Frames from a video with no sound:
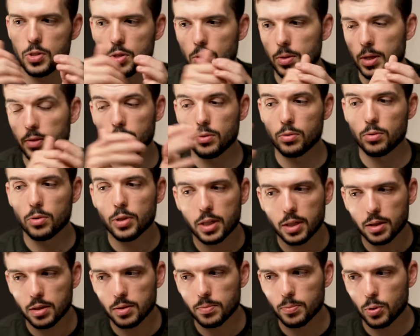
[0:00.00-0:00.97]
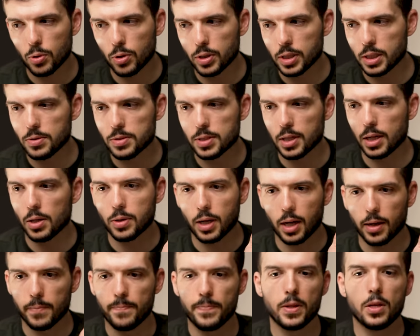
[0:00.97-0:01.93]
So if you look at the board and you say,
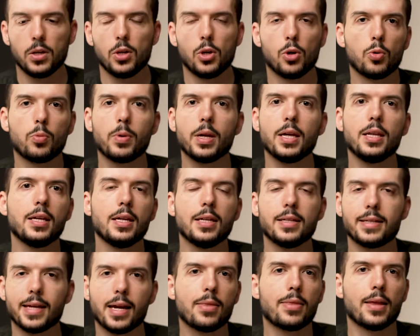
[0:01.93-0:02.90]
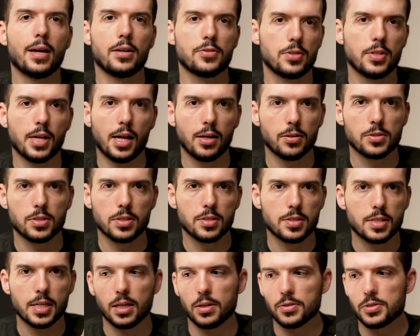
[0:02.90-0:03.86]
okay, we need $10,000 in
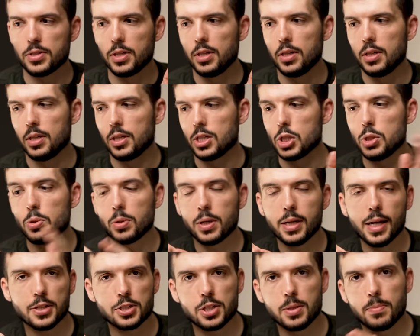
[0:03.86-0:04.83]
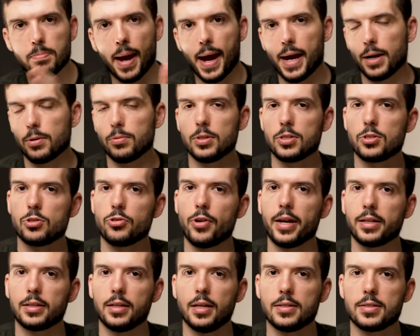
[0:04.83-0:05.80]
sales, you can actually backwards
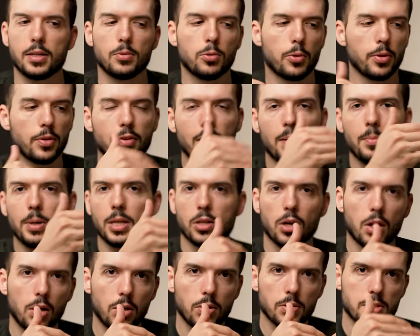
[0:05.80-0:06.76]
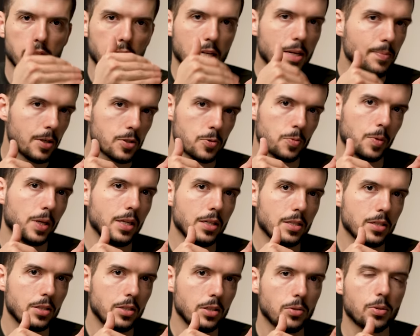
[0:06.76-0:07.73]
track that and say, well, this is how many calls and emails we need
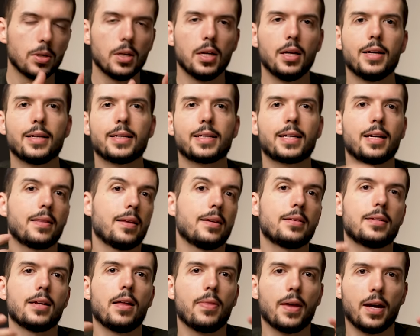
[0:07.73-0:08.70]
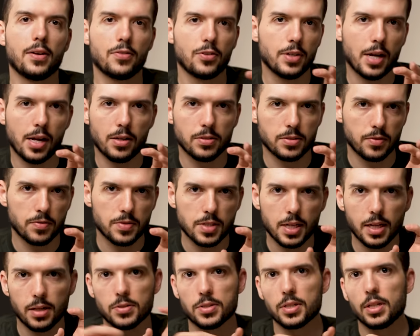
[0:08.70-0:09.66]
to do to get that $10,000 of
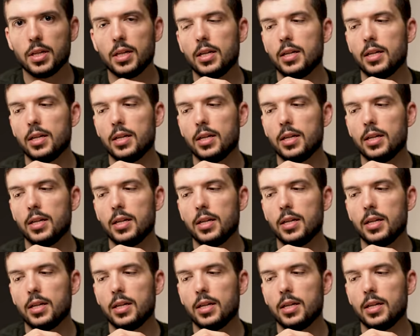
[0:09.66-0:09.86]
sales.